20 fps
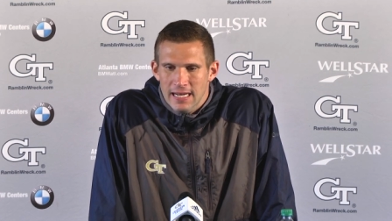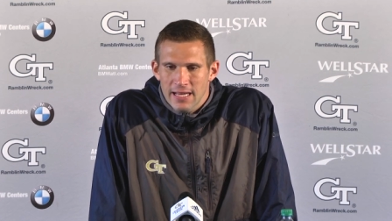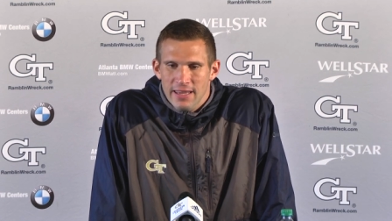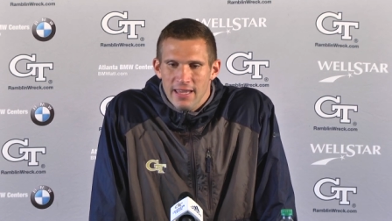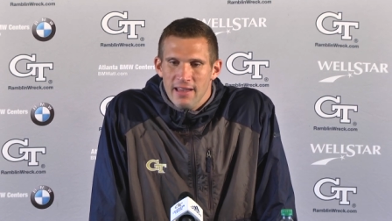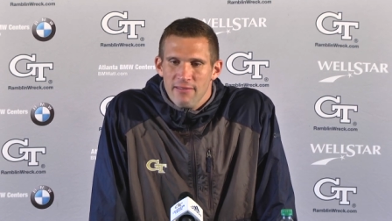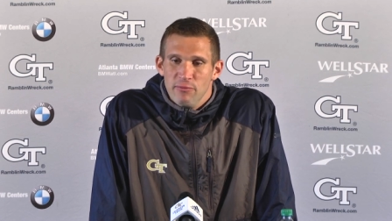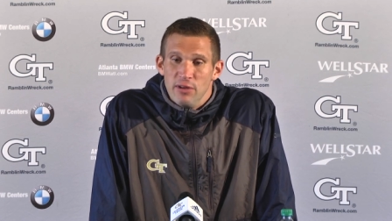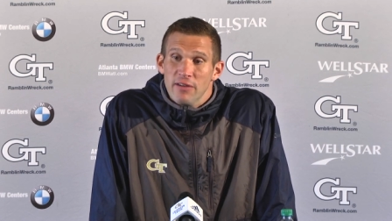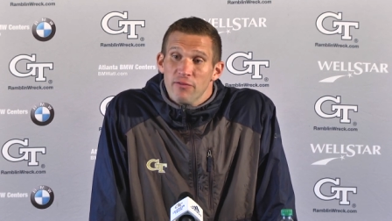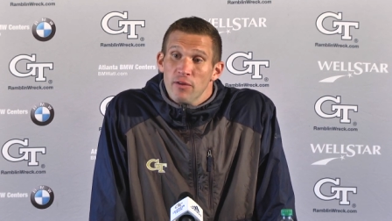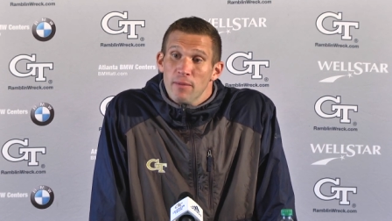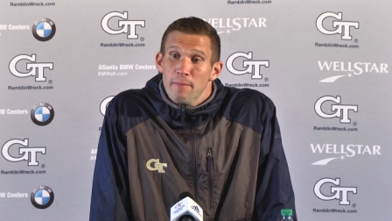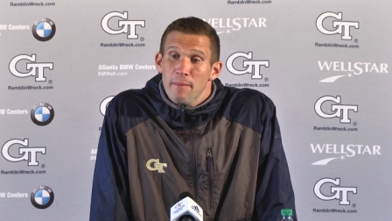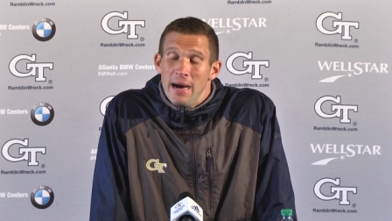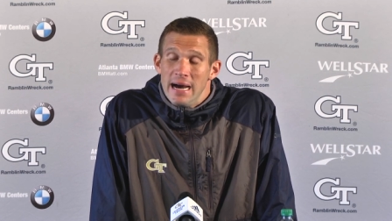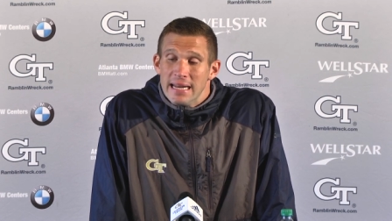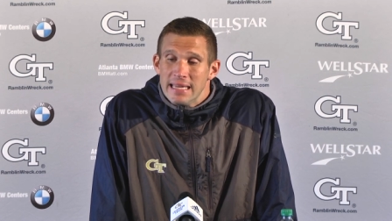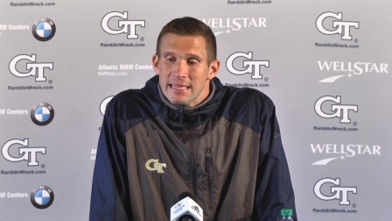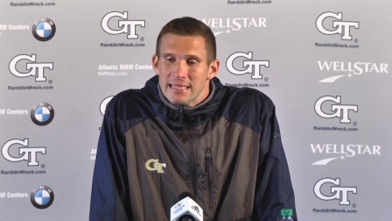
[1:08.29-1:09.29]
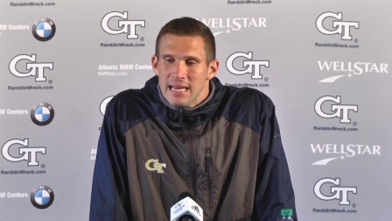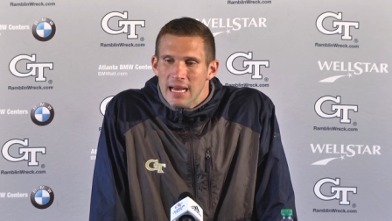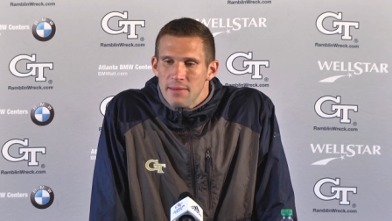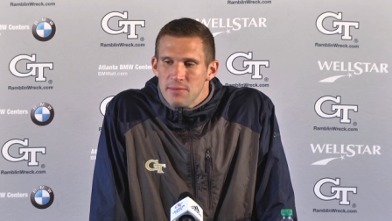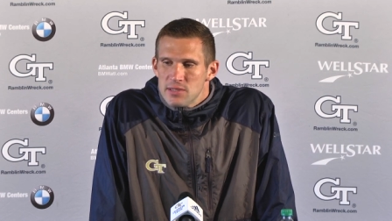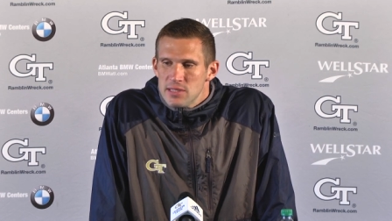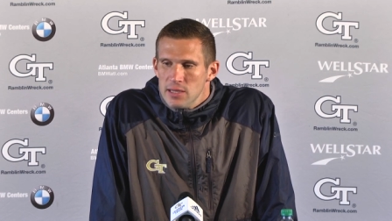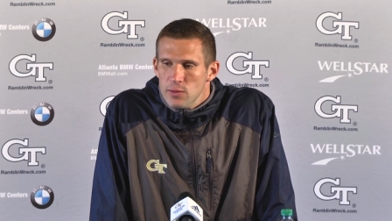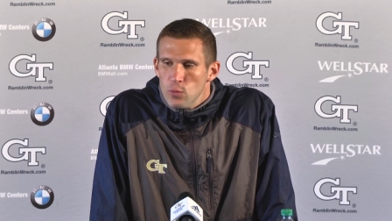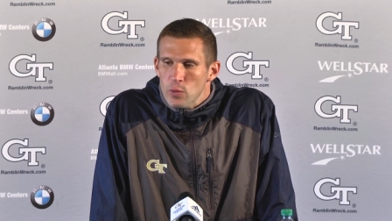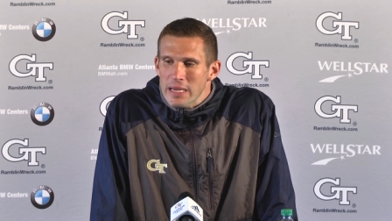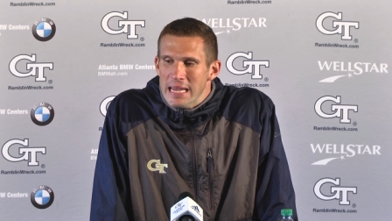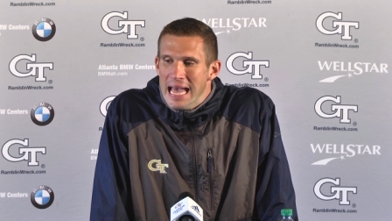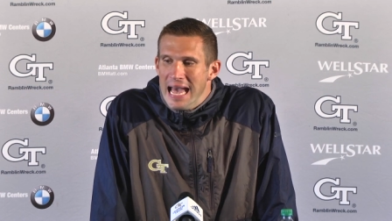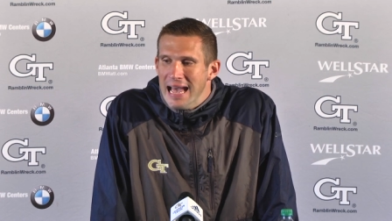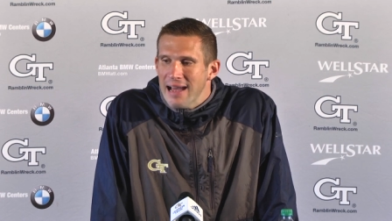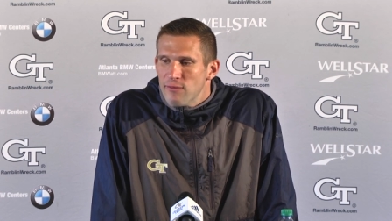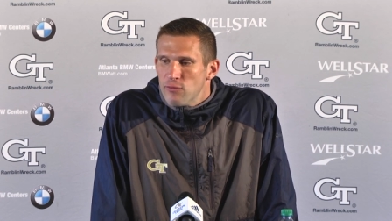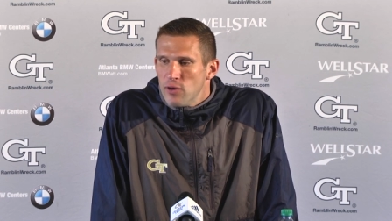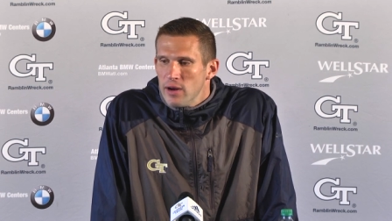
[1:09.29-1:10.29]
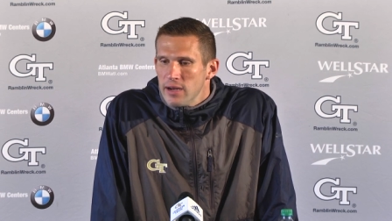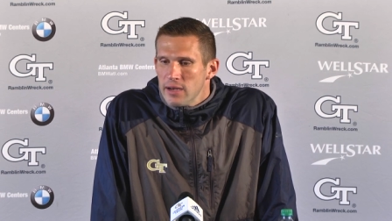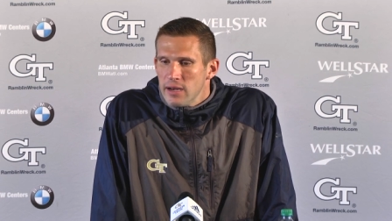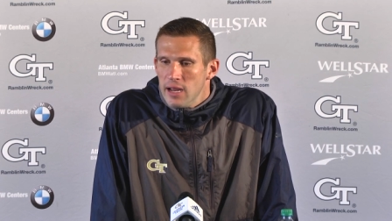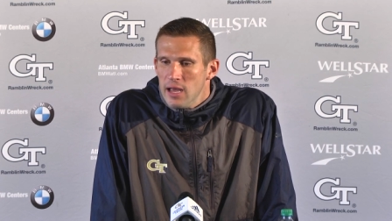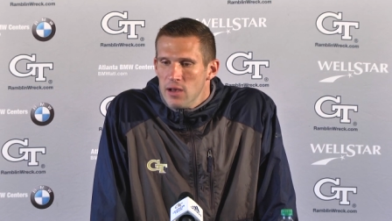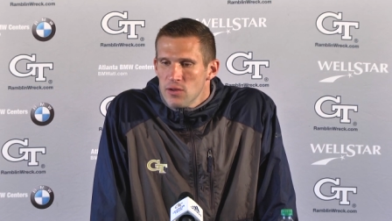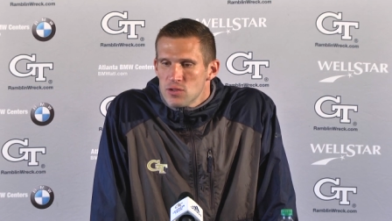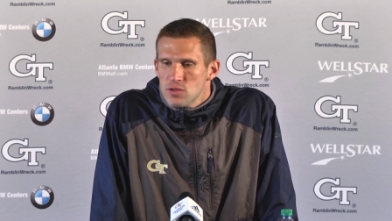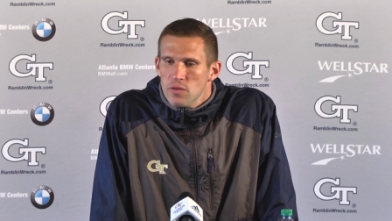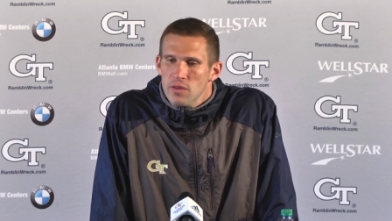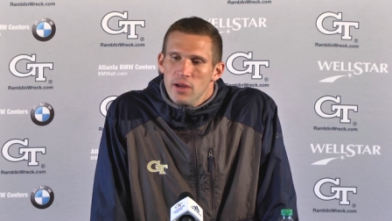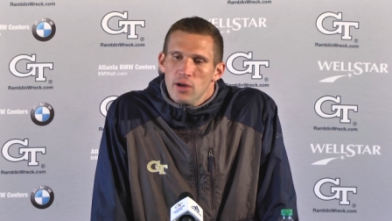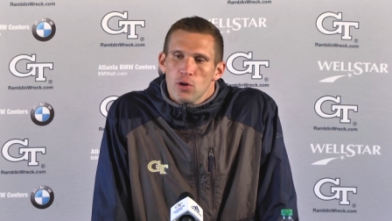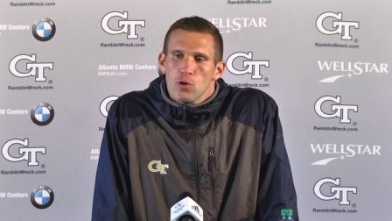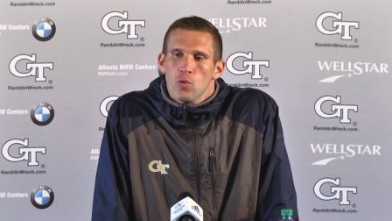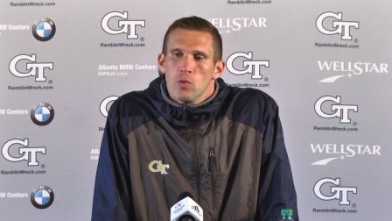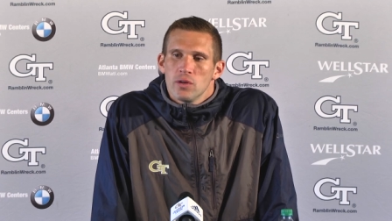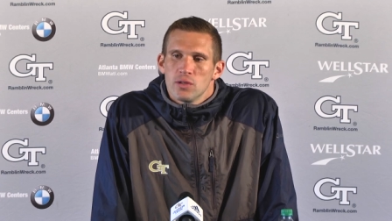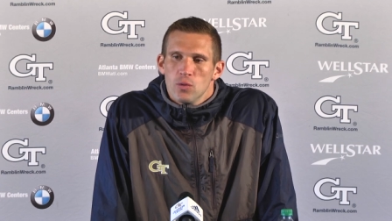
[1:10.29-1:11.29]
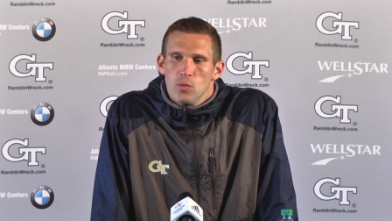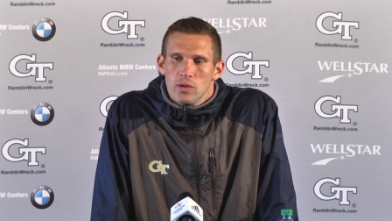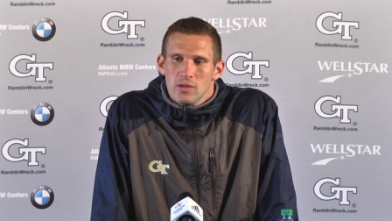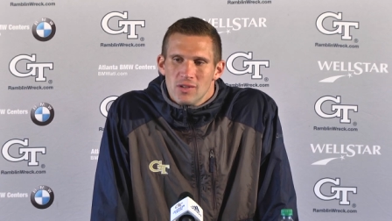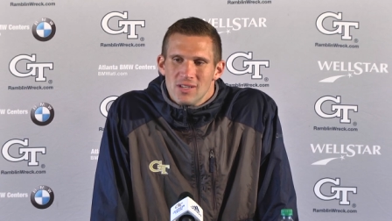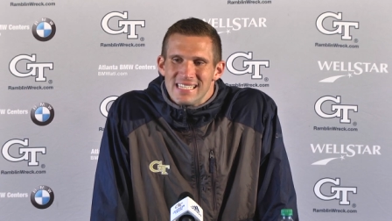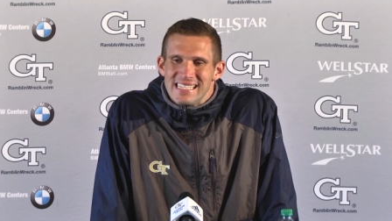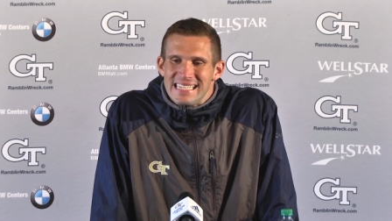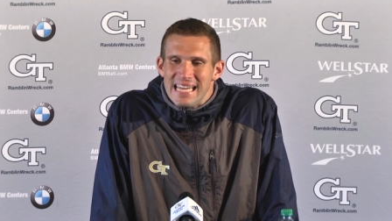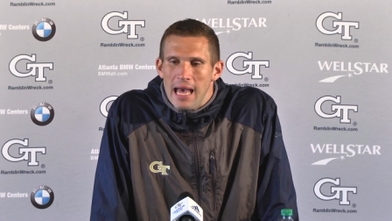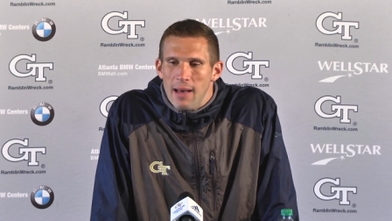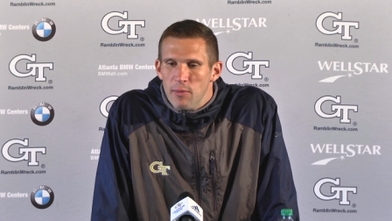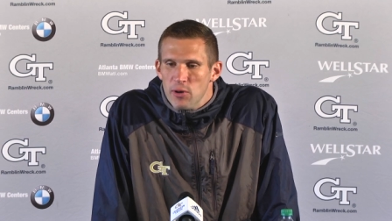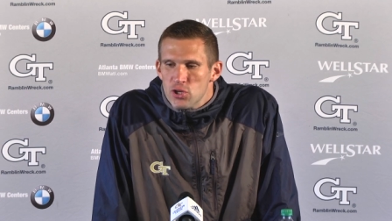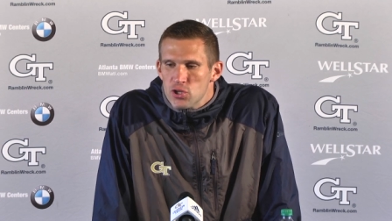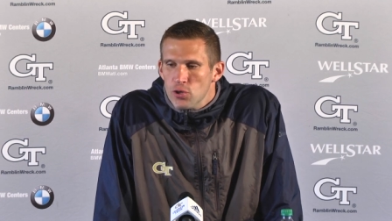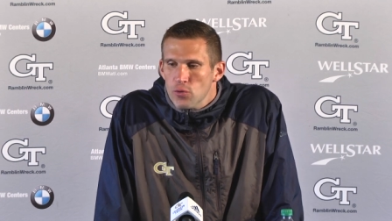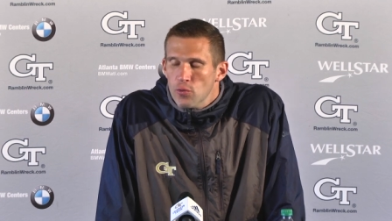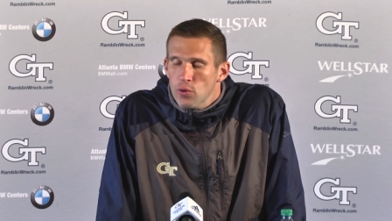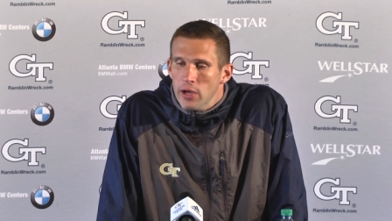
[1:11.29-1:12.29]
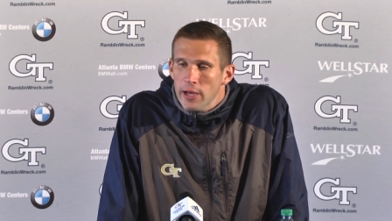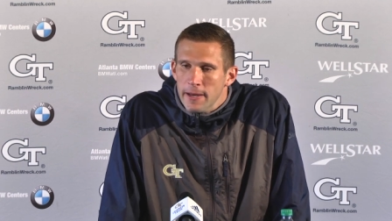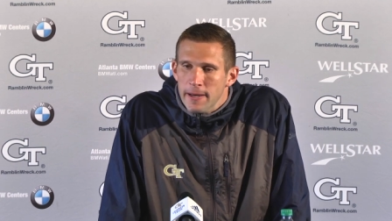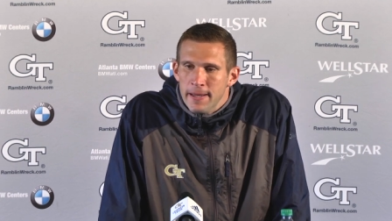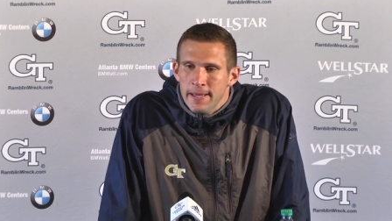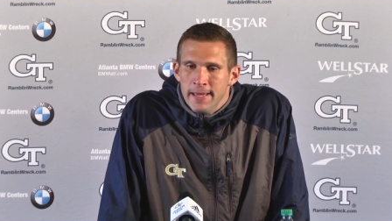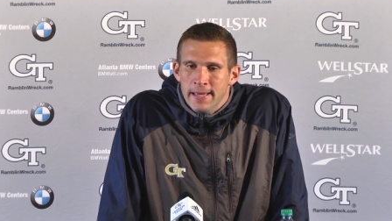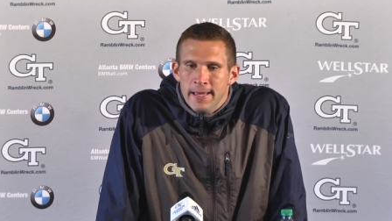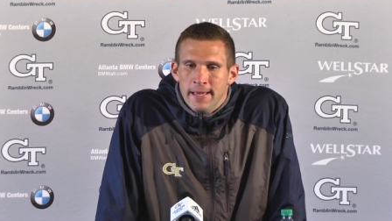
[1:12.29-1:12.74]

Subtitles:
They have different body types than we have right now, so they are going to want to establish the run.